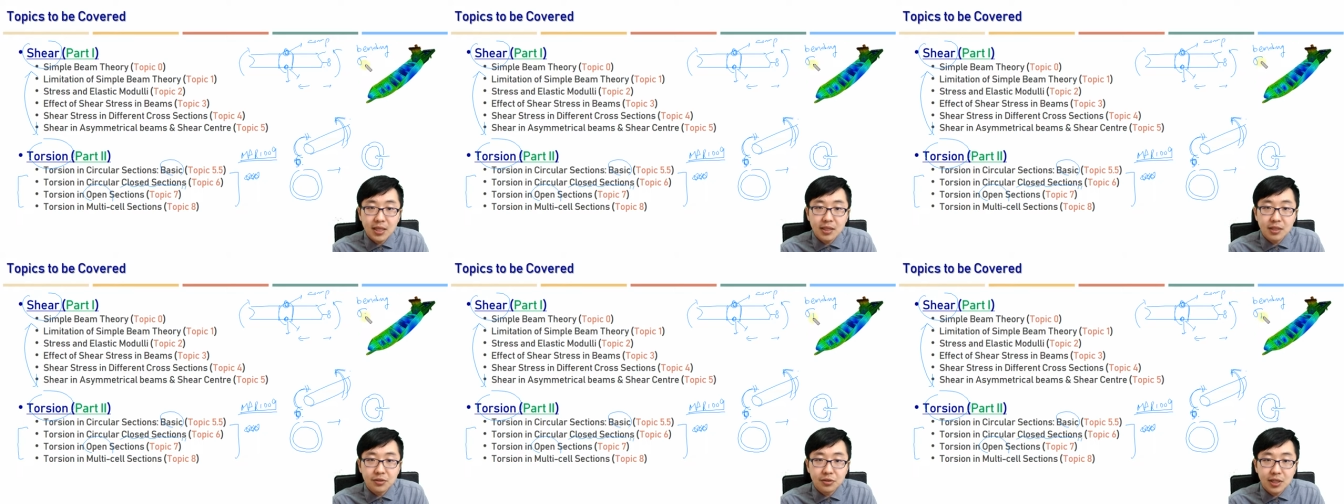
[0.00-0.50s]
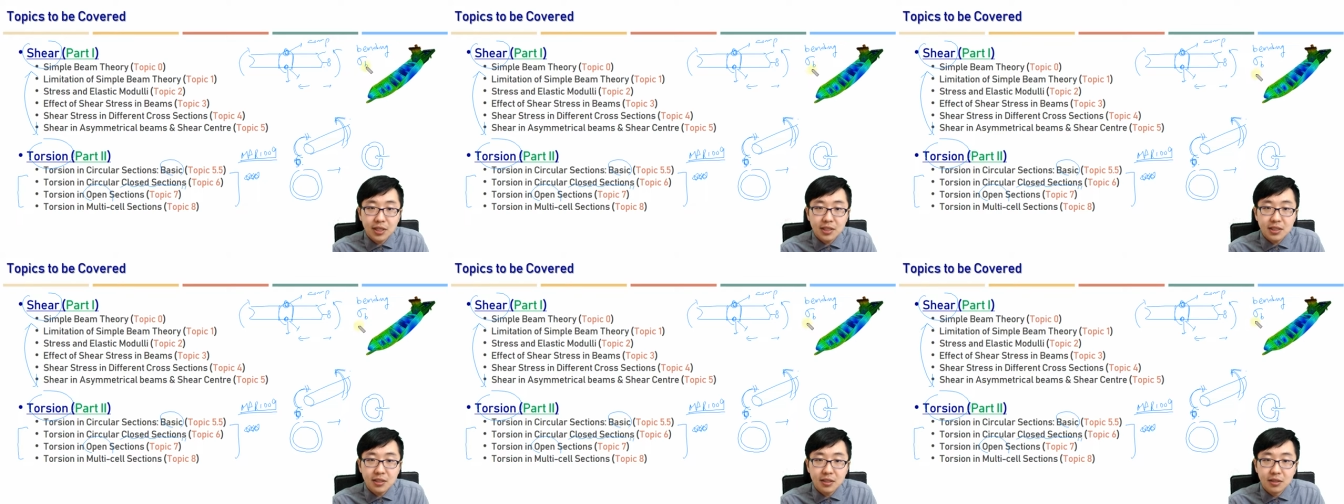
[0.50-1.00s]

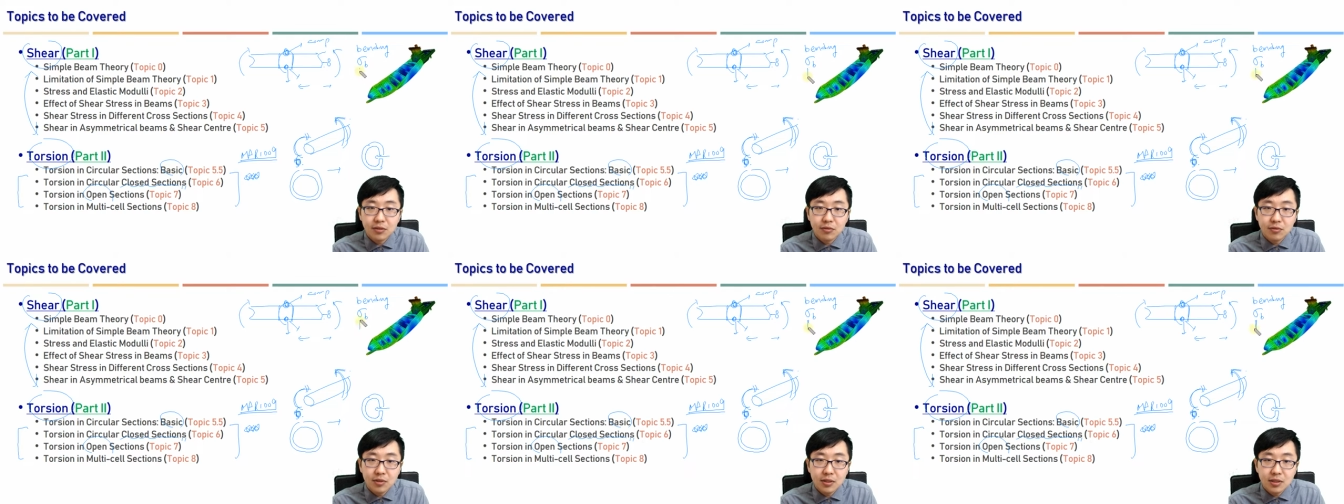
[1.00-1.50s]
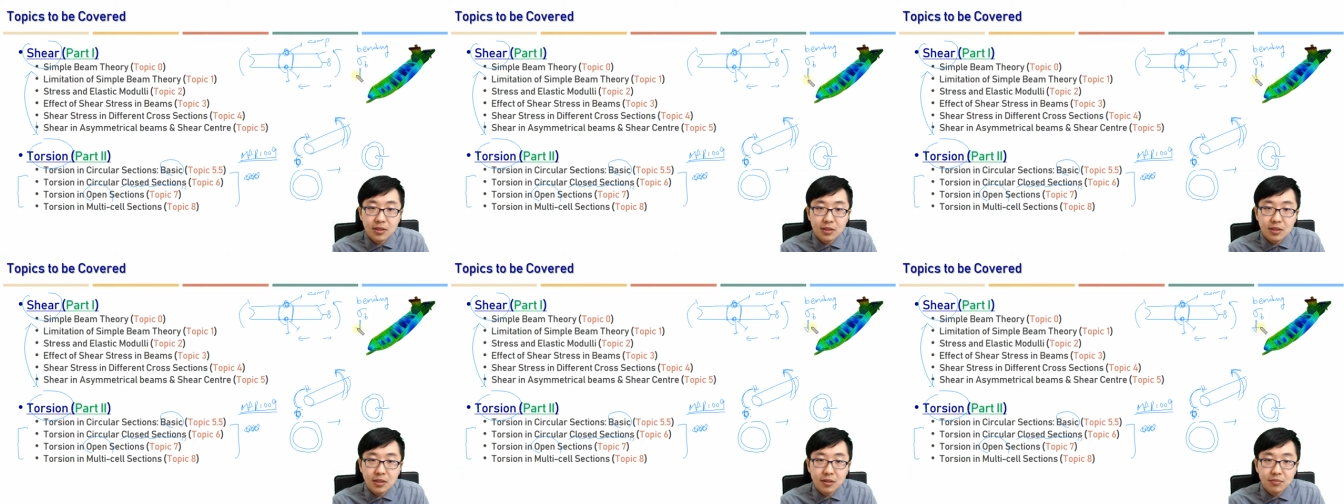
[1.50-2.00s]
stress will
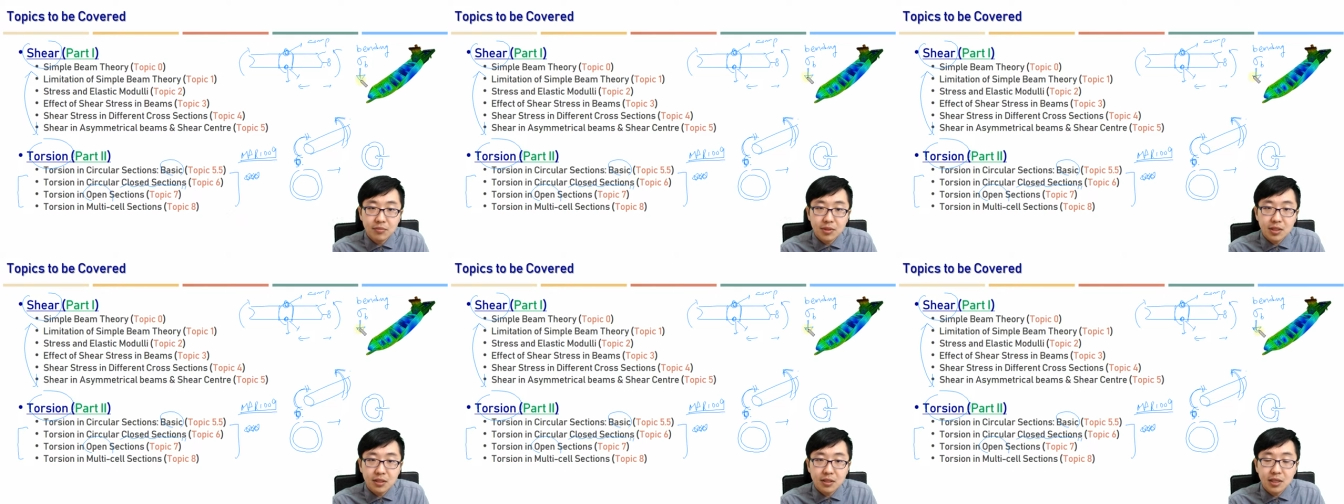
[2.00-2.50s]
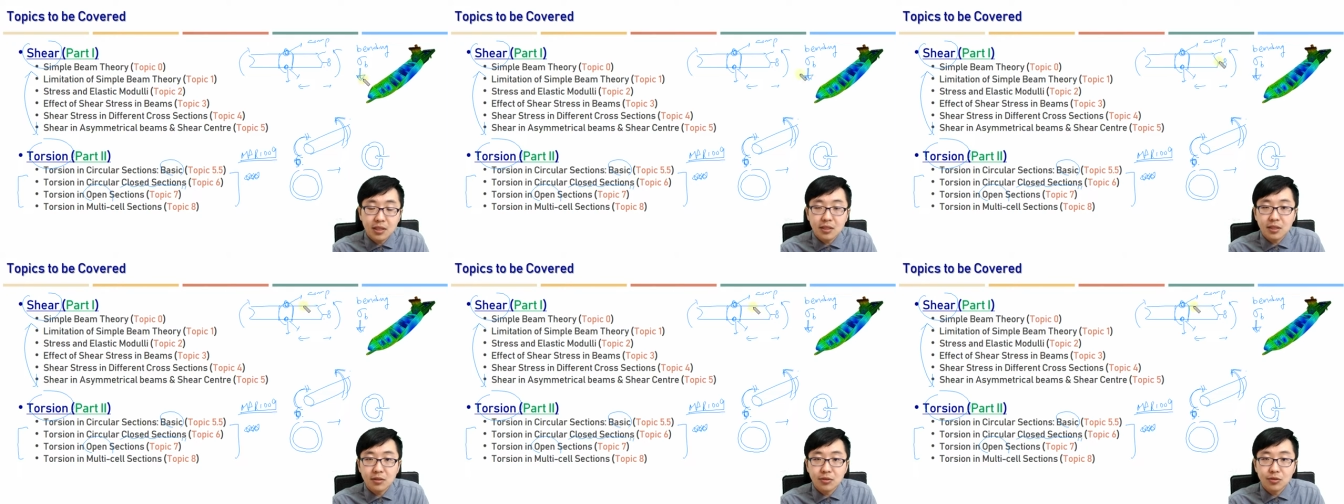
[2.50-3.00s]
be
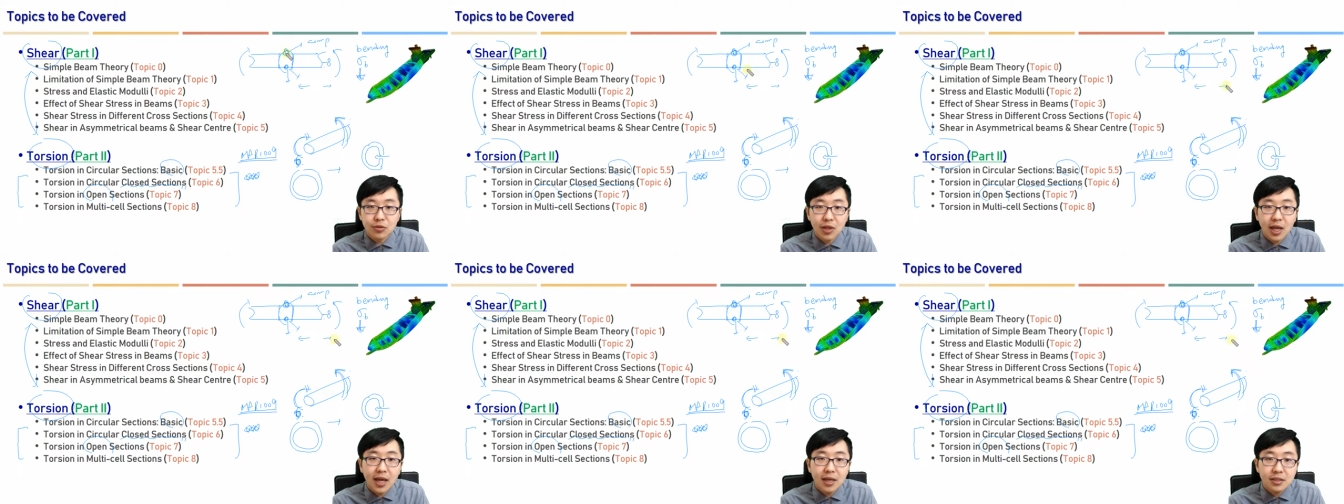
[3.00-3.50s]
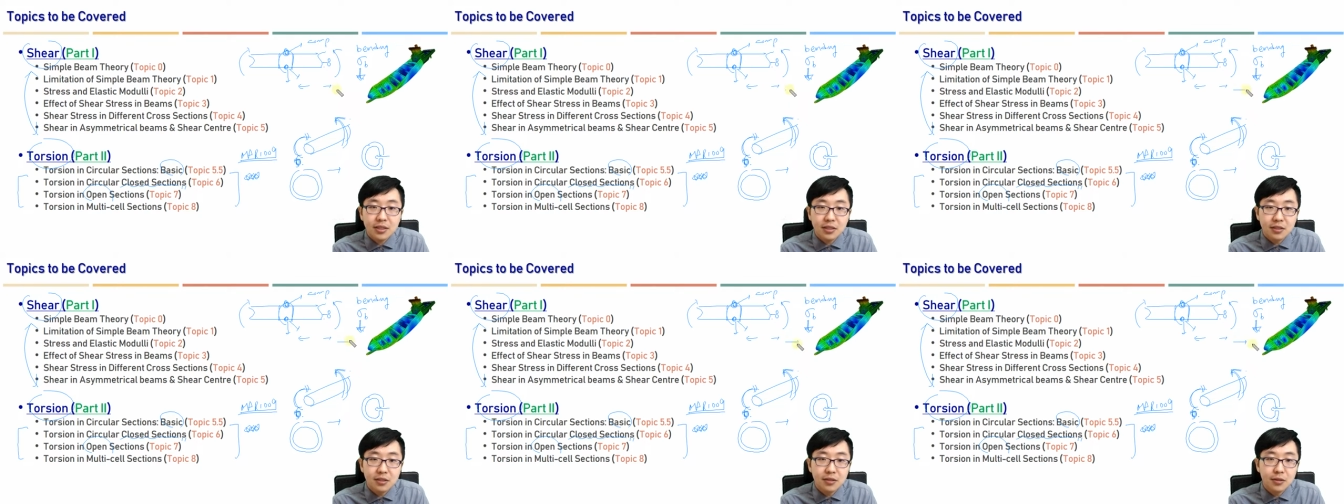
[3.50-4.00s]
related to the
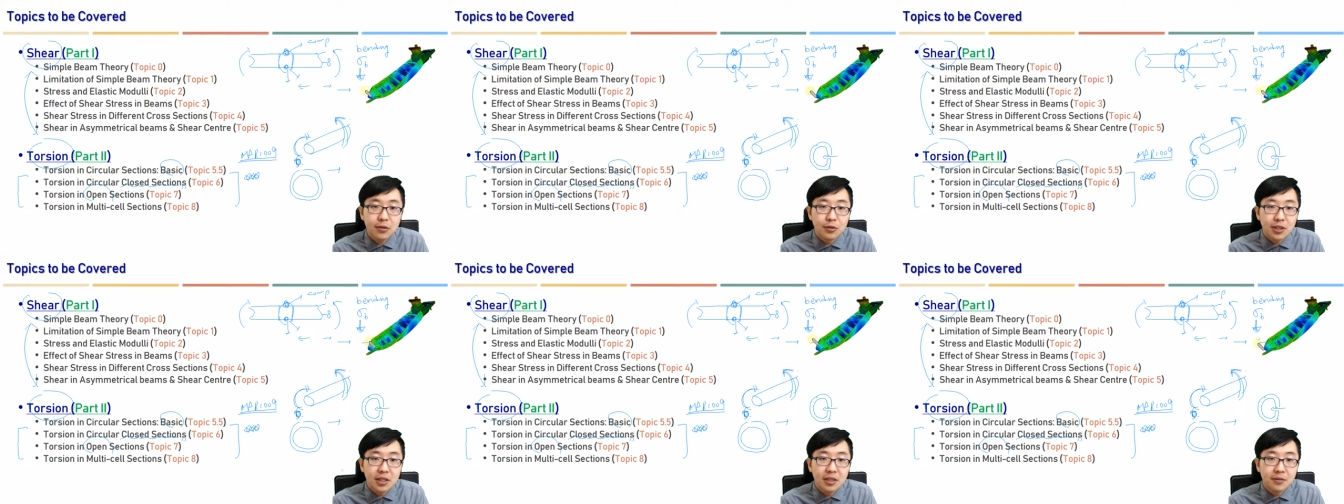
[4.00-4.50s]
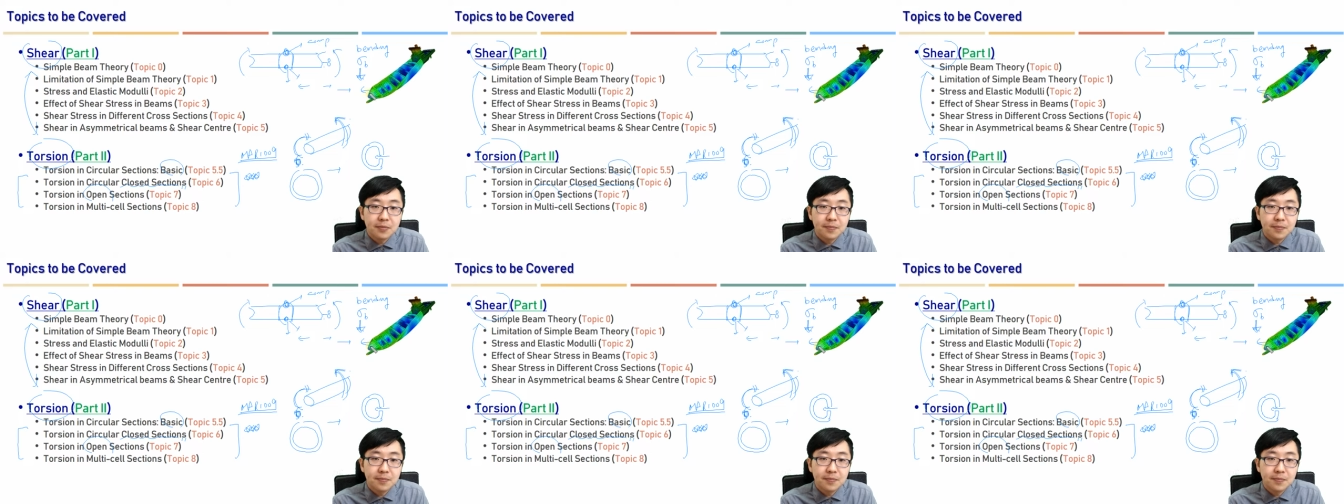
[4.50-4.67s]
actual loading,